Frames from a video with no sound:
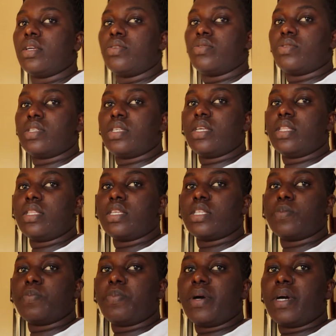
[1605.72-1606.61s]
you see
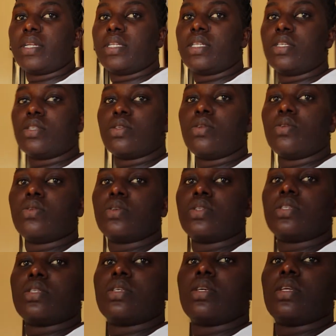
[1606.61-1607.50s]
this part is
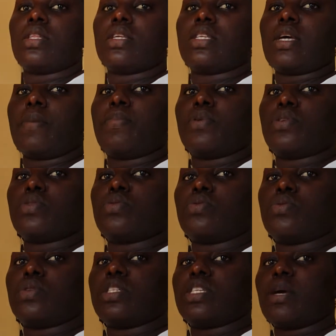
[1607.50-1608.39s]
lost it's
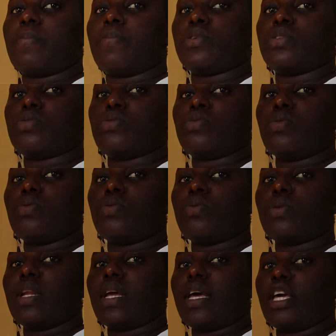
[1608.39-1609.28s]
supposed to it's supposed to
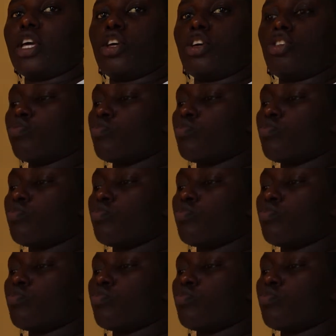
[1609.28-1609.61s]
look like